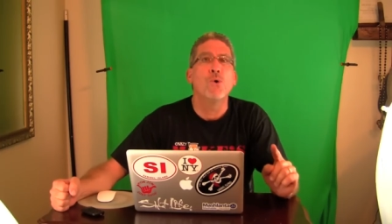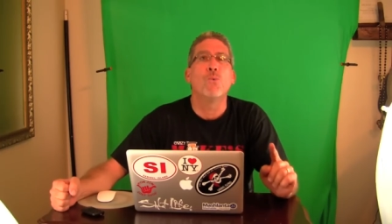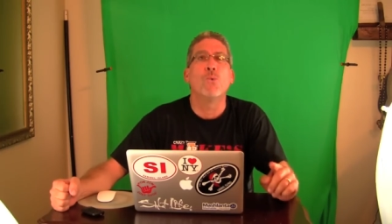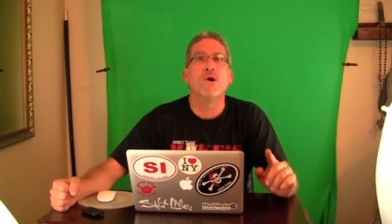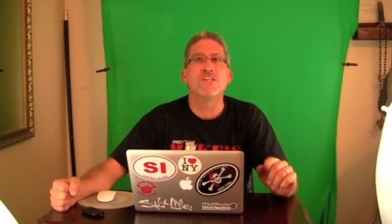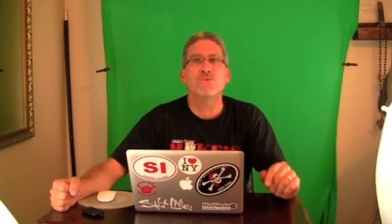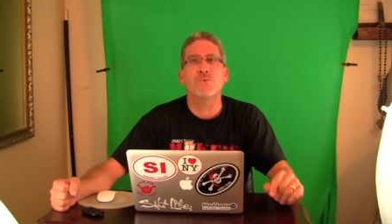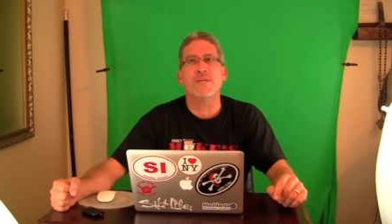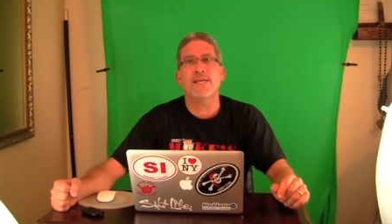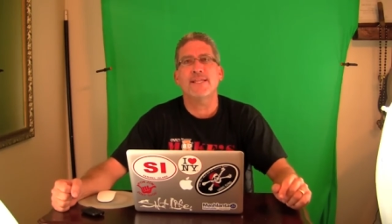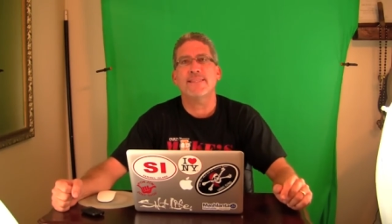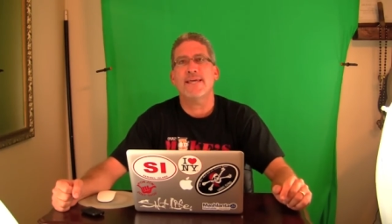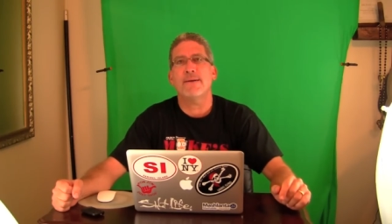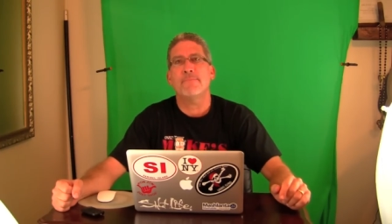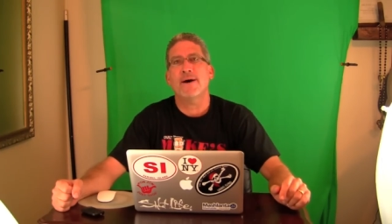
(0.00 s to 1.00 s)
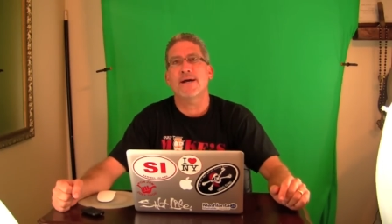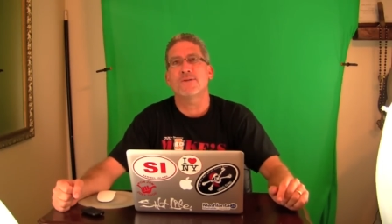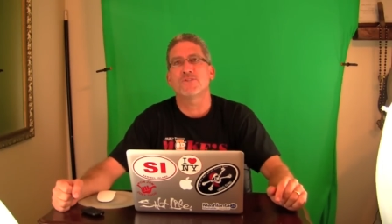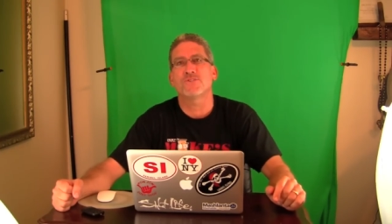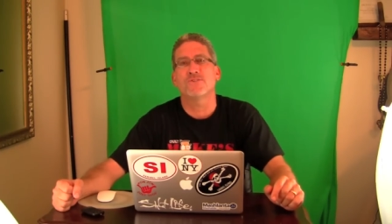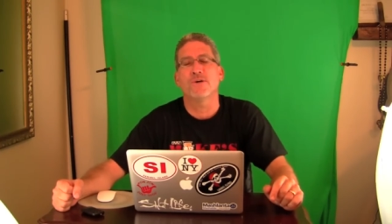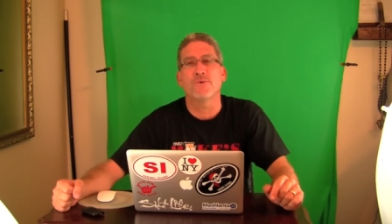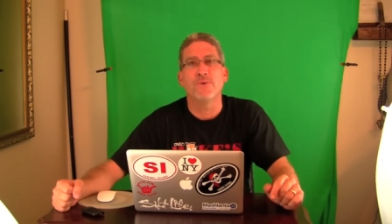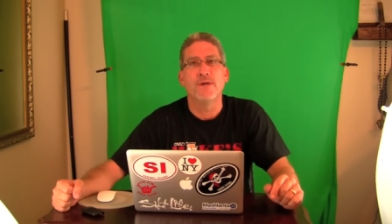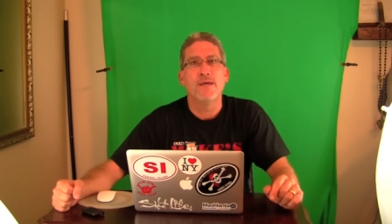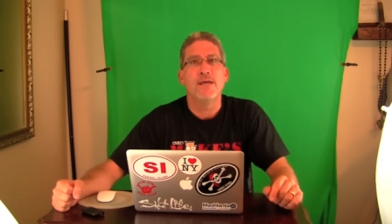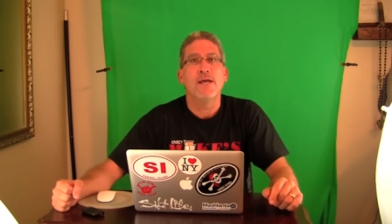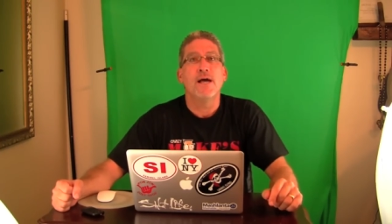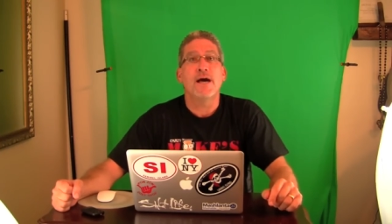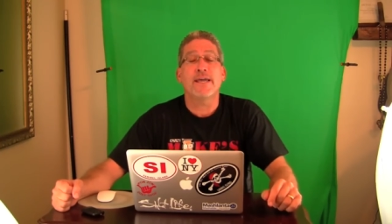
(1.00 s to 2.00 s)
once we get that milestone.
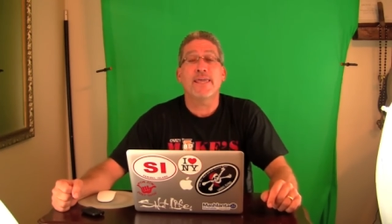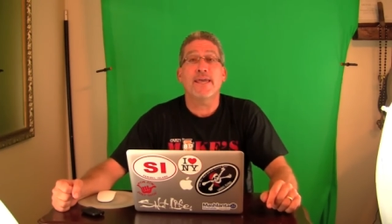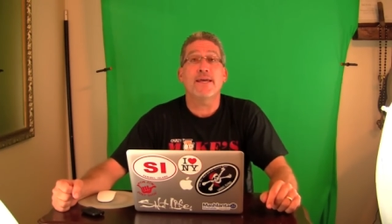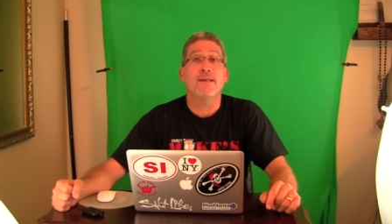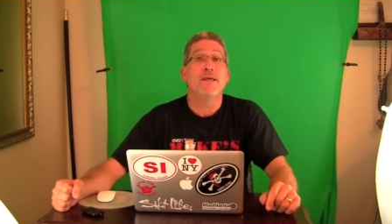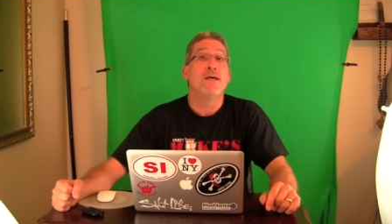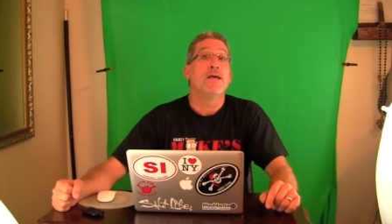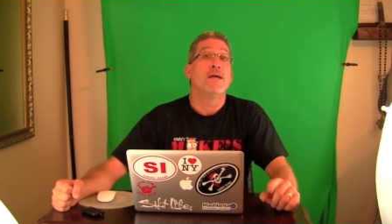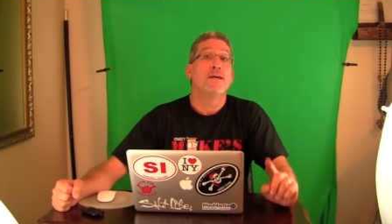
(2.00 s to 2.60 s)
Again,